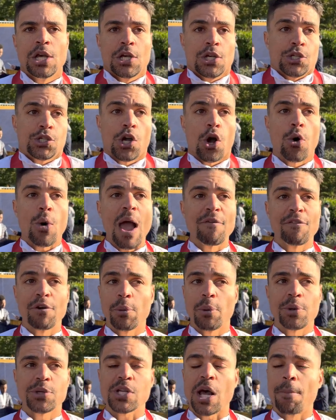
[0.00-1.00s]
so
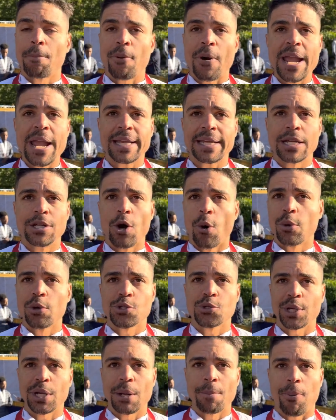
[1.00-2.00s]
everyone was on break and no one was
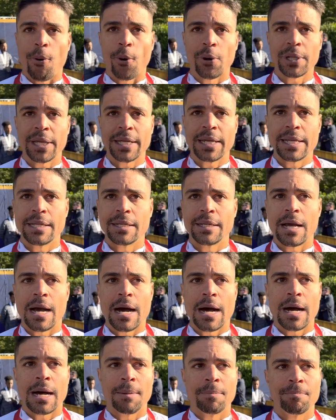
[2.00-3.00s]
really in Portland, and
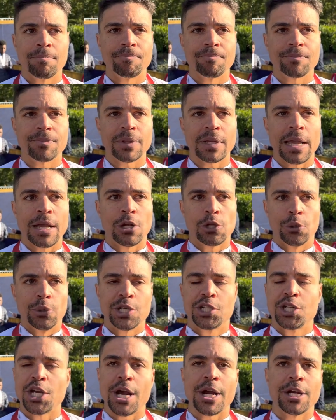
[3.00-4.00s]
including
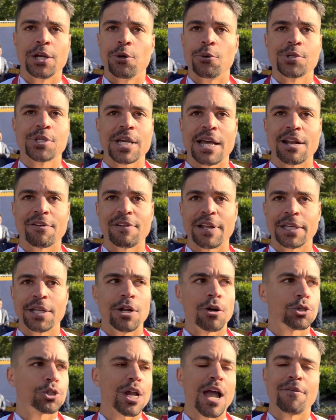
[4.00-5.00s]
Jerry, who was kind of like, you
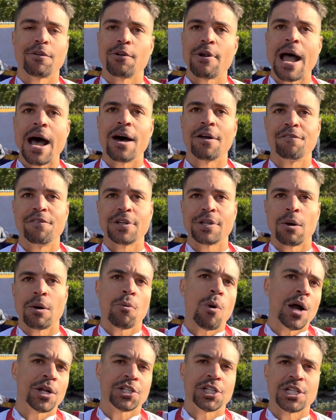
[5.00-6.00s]
know, traveling around
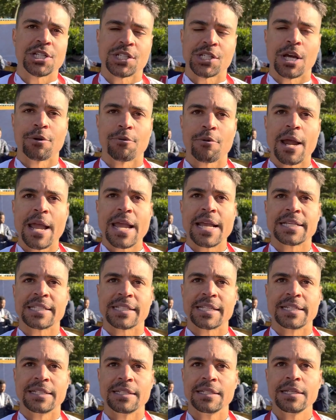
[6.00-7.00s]
watching his son race.
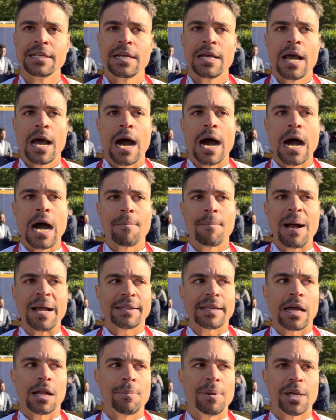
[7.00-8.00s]
And I
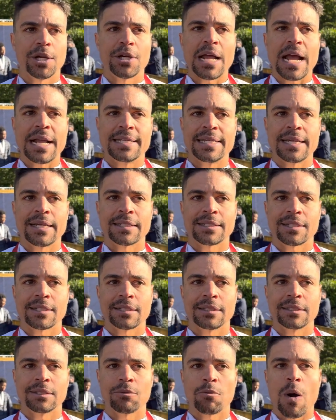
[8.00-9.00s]
thought it'd be a good idea
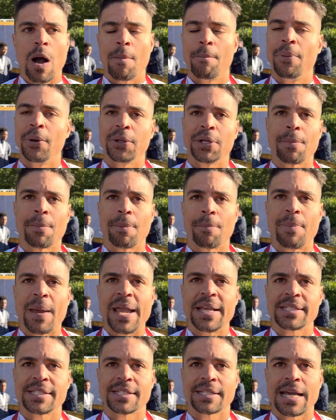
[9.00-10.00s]
to, while I'm building up a
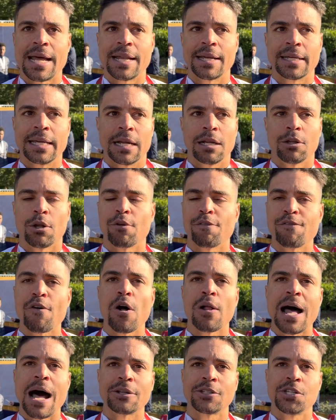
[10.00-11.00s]
base, to kind of get a little
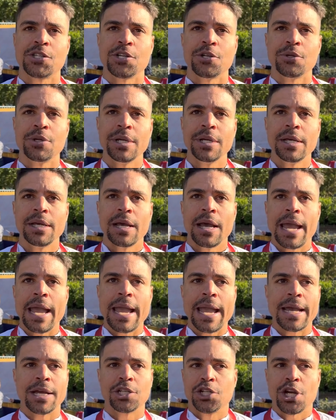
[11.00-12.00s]
fall altitude.
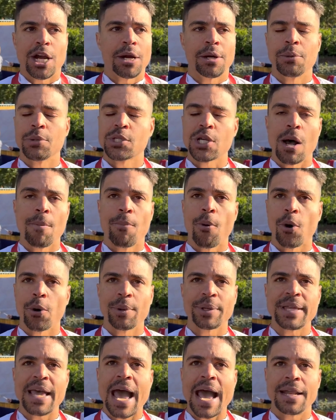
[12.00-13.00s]
And Jerry was on board
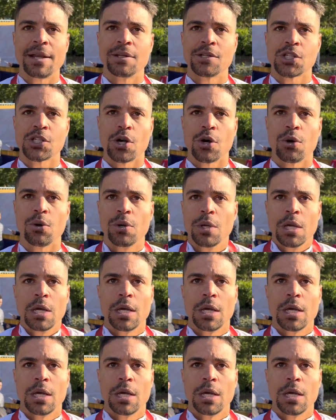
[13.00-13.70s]
with that. And so